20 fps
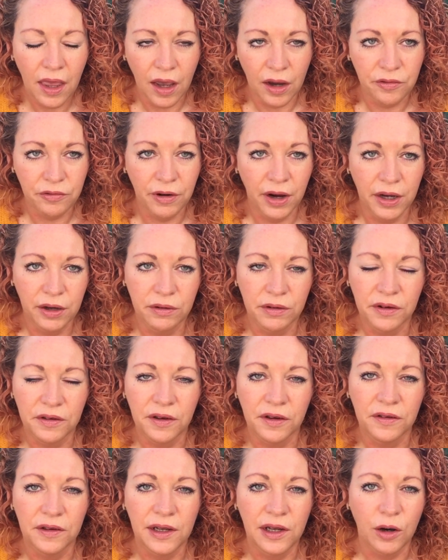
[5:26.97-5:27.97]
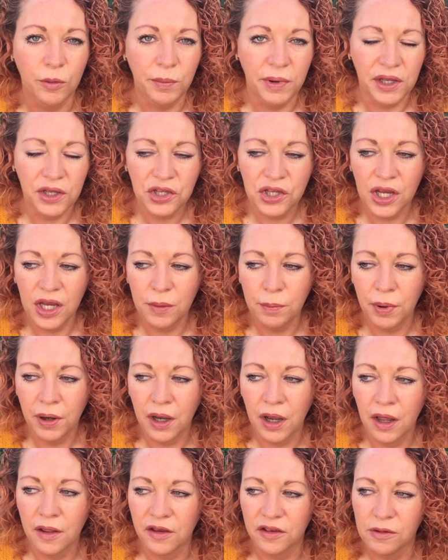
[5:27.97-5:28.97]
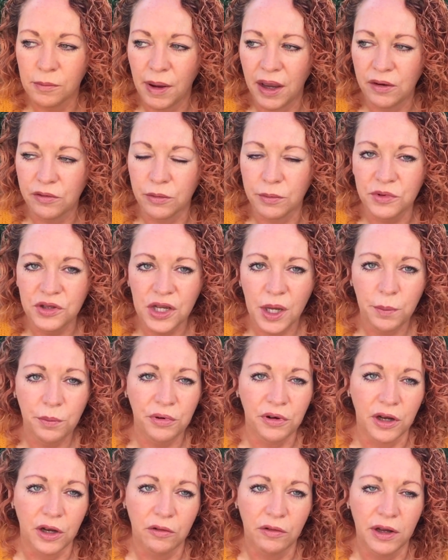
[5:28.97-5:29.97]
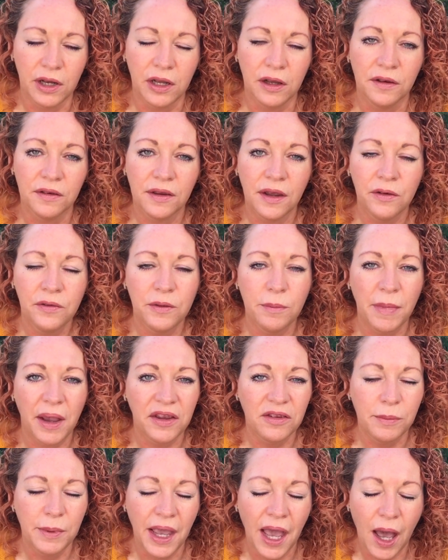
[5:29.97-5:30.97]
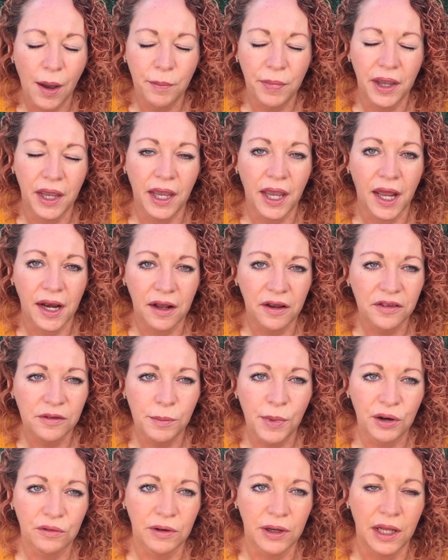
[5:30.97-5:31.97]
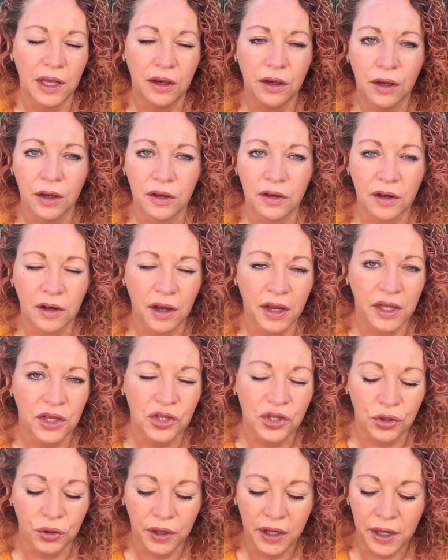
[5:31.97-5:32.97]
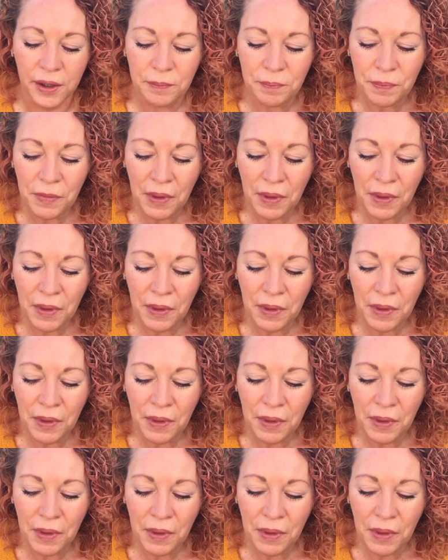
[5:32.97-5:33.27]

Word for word: a fragrance that's a little bit cheaper, that's made from cheaper ingredients, if it makes me happy and I smell really good and I enjoy it.